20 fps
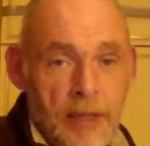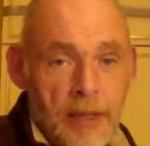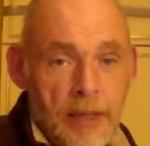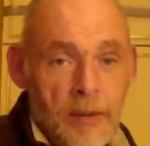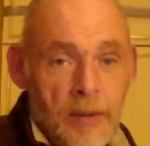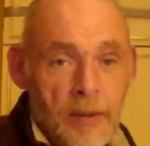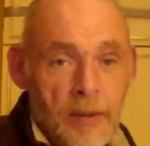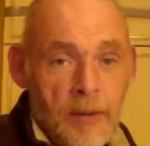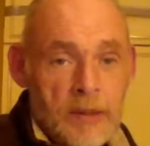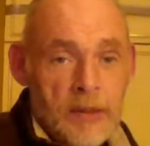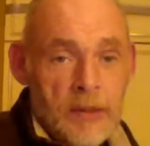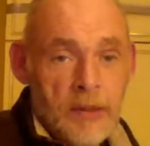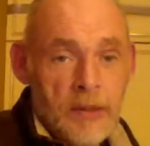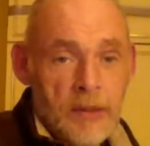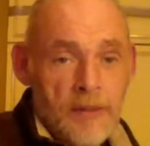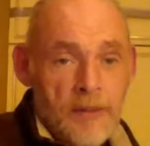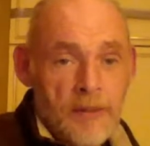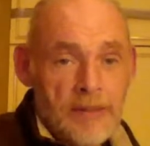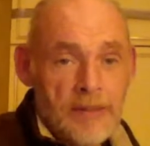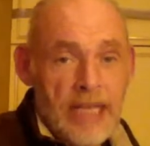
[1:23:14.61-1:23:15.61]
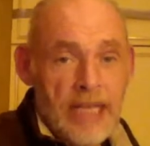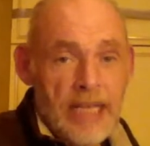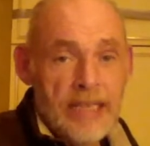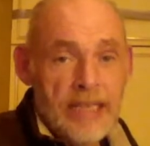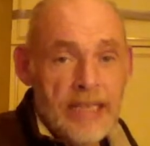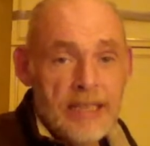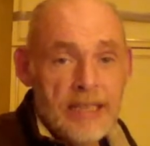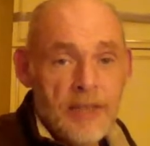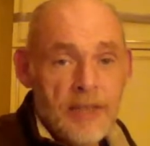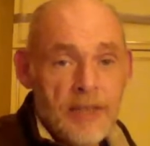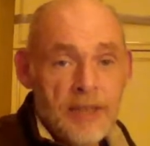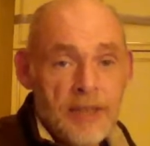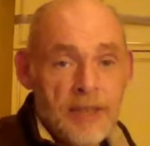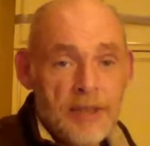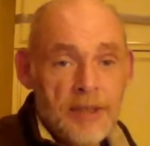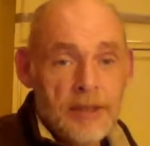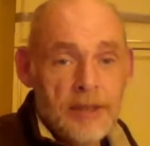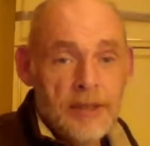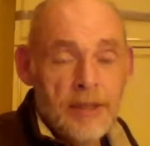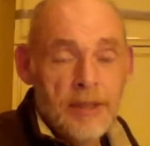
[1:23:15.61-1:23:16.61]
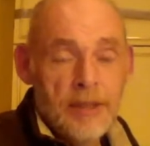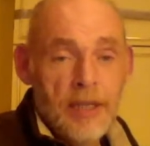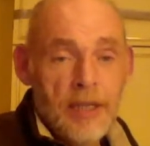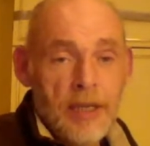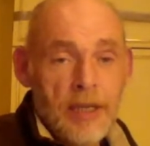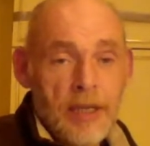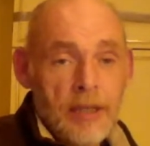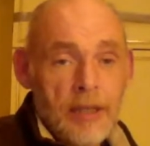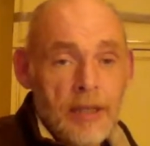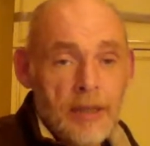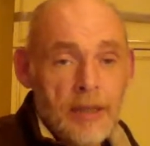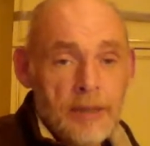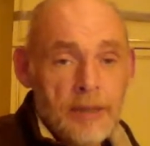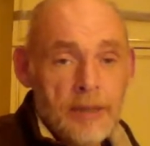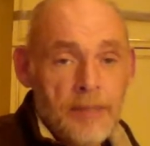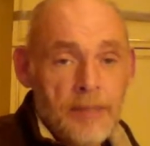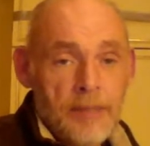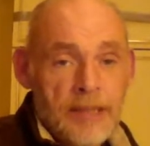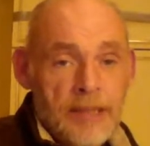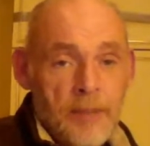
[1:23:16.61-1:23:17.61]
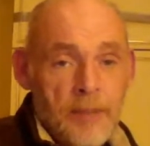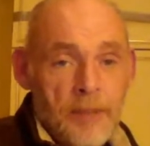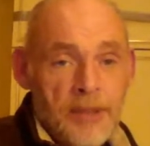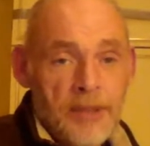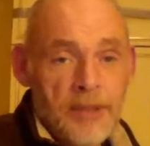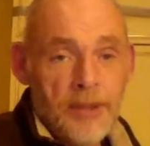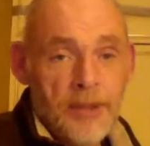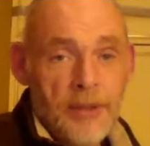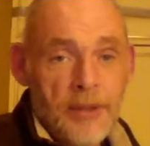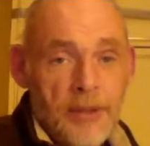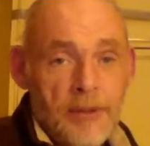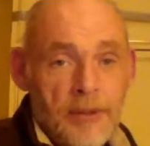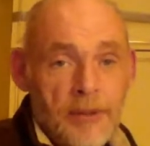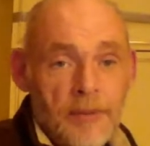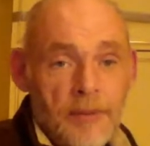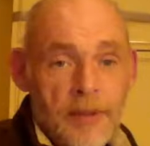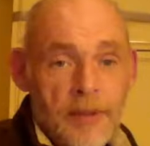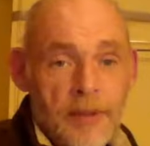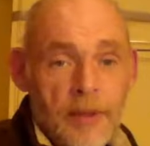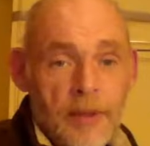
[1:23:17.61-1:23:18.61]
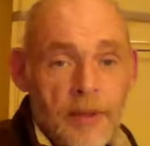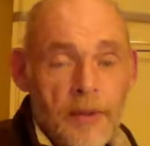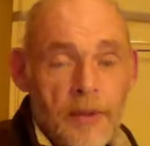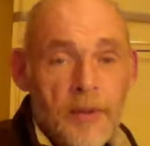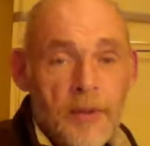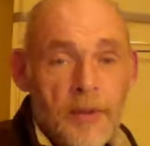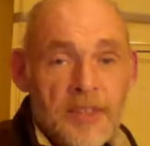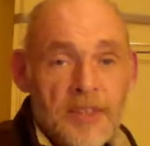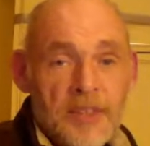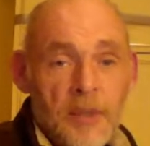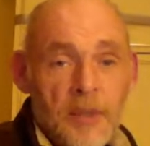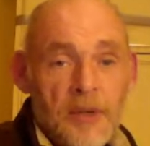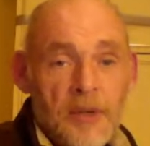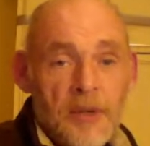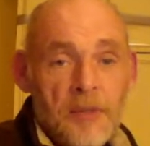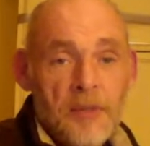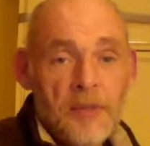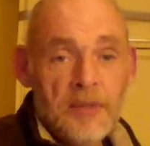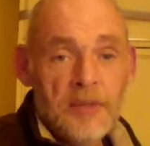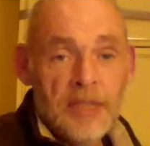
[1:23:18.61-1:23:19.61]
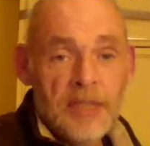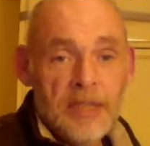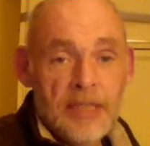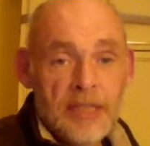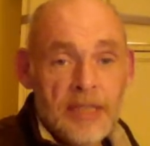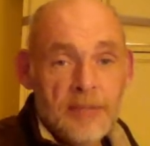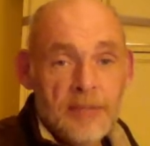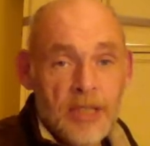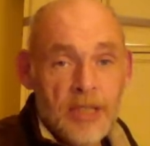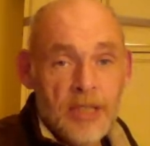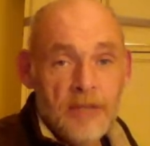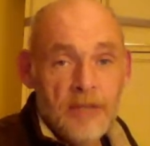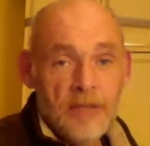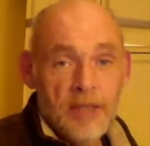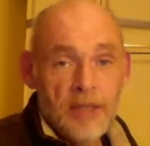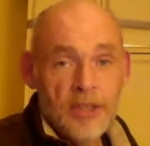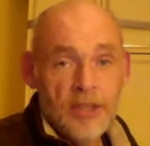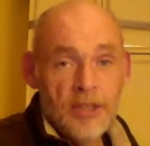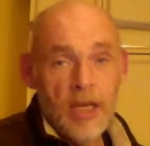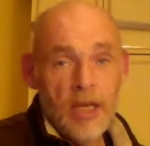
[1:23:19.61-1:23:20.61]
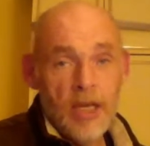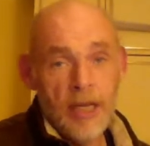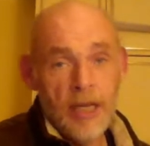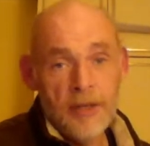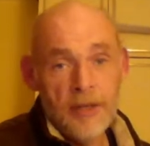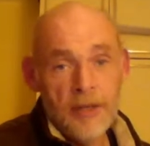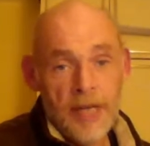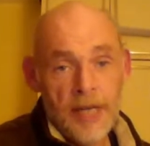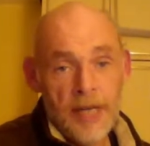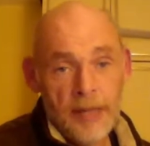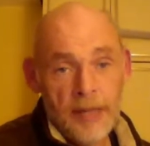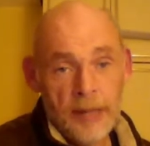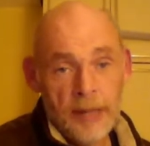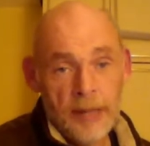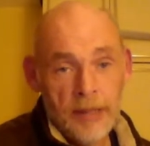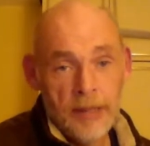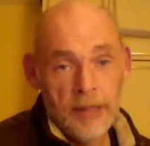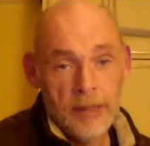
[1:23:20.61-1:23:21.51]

And also, if I was to ask you the question, just press the buzzer. Who has a weaker immune system in general, a child or an adult?